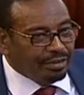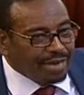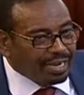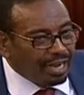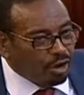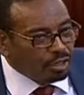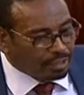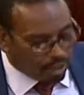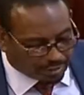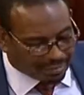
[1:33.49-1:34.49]
Drug
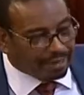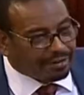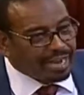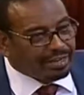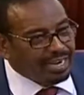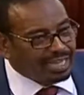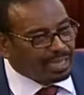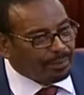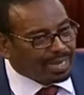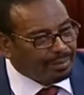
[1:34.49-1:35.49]
lords and drug dealers
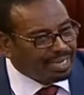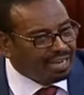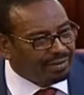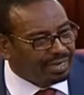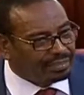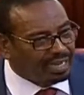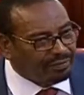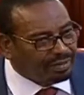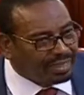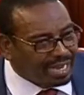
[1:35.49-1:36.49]
are becoming governors and
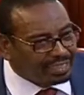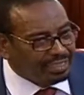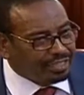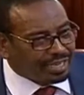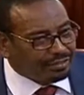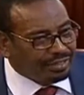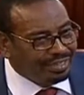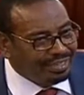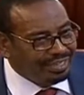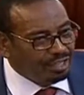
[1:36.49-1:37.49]
everything else in this country.
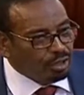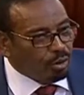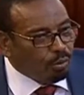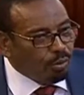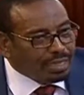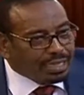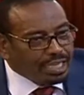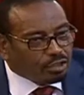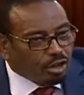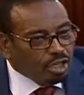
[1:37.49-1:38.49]
So what
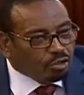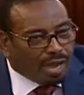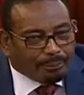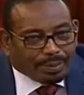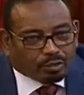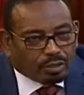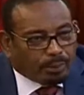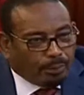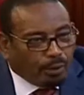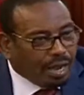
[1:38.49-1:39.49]
is going to happen to the
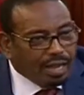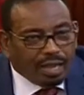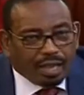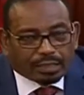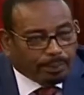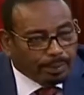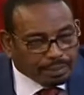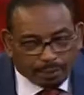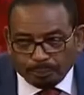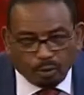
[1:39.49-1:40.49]
poor,
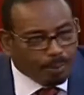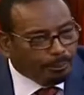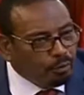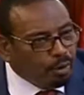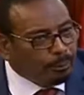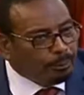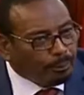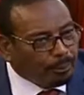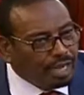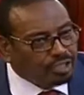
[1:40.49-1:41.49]
poor, poor
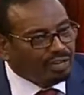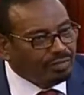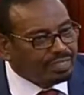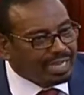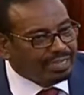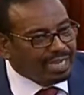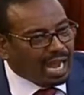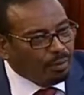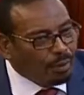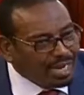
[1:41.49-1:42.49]
population of this country?
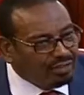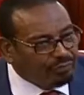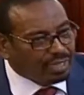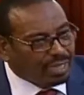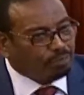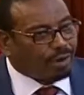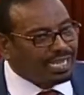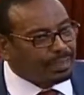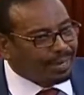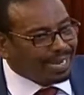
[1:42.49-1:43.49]
Are we waiting for them to
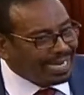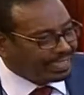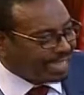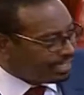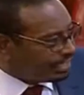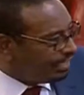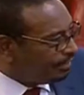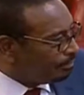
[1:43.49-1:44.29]
rise up against us?